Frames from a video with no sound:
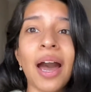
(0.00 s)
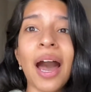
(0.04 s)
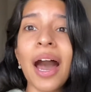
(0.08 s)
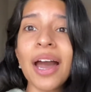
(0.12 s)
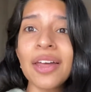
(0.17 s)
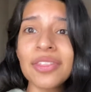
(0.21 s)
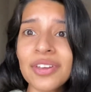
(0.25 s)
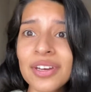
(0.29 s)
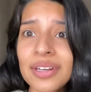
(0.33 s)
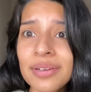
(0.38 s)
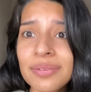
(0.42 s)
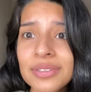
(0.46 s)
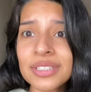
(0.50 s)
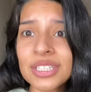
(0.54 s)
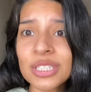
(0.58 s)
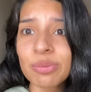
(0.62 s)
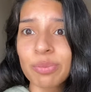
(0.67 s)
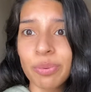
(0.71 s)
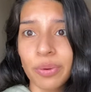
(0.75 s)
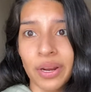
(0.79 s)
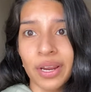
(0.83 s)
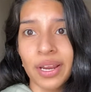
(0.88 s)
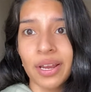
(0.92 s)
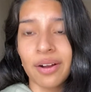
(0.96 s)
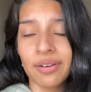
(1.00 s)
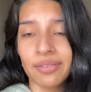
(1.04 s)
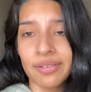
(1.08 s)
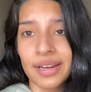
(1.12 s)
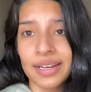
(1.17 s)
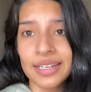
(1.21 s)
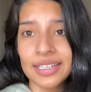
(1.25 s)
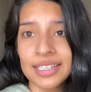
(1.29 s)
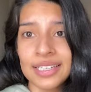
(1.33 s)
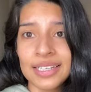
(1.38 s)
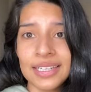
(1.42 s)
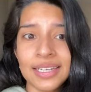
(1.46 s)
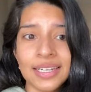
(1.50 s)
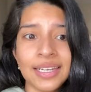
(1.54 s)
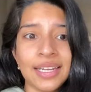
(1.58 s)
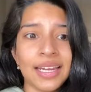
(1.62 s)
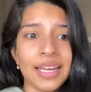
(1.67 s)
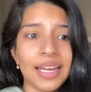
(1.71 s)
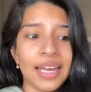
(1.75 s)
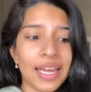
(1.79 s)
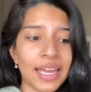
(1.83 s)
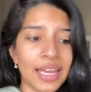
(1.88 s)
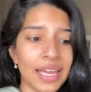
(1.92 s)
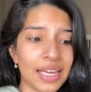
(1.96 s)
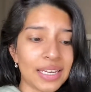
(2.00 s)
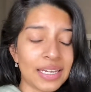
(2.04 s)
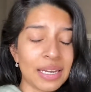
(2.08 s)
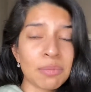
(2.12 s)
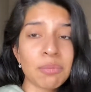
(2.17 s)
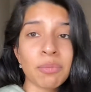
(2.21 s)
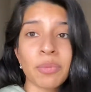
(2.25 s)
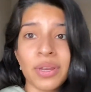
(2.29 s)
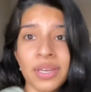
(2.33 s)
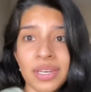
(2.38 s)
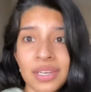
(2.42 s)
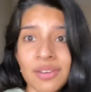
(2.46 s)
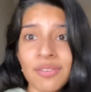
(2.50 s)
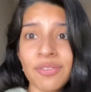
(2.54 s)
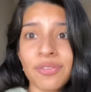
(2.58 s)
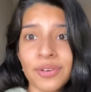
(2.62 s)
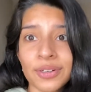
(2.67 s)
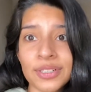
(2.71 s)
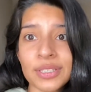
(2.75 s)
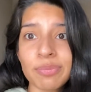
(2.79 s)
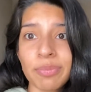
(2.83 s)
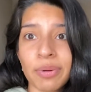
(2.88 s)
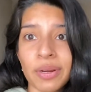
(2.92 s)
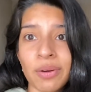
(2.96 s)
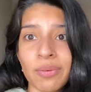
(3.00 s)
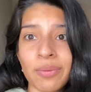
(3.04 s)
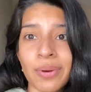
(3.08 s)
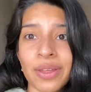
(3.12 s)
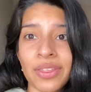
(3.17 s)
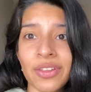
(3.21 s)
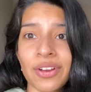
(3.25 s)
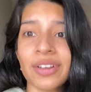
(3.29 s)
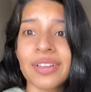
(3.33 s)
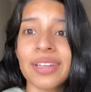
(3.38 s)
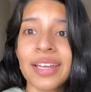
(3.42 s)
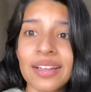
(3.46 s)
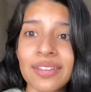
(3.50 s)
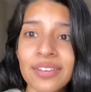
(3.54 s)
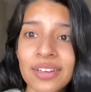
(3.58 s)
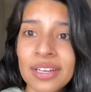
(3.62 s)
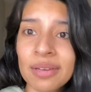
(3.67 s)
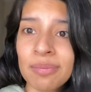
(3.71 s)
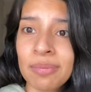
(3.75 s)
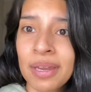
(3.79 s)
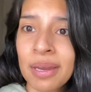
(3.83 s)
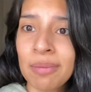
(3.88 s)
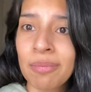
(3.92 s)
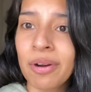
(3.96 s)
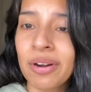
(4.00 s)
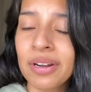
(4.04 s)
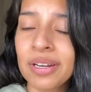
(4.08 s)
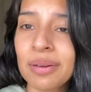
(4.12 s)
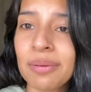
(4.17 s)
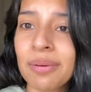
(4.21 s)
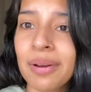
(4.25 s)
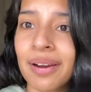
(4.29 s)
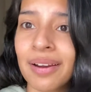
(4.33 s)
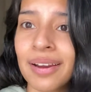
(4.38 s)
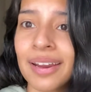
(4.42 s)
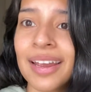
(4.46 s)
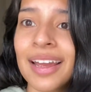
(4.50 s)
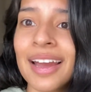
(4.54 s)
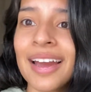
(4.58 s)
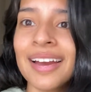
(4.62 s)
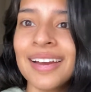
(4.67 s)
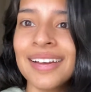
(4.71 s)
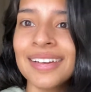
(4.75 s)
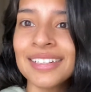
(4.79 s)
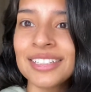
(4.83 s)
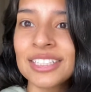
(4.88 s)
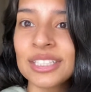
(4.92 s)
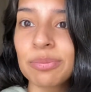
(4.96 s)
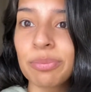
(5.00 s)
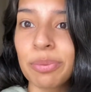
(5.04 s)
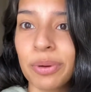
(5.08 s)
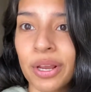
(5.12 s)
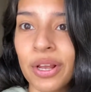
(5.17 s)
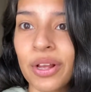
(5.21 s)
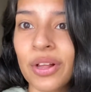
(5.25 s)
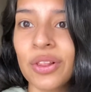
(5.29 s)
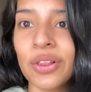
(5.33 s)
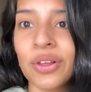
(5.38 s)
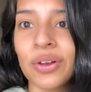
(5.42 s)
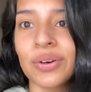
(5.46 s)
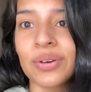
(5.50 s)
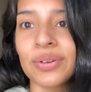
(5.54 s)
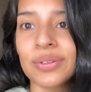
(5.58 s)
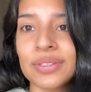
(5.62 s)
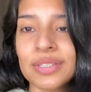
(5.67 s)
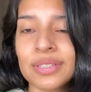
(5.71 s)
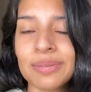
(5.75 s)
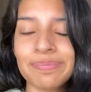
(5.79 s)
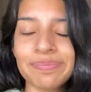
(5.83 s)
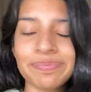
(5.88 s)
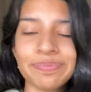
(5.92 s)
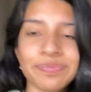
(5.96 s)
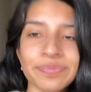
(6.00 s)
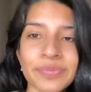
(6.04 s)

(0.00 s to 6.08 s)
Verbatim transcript: I thought it spring already and I'm waiting for spring weather. Like, look at me, I'm already wearing spring clothes.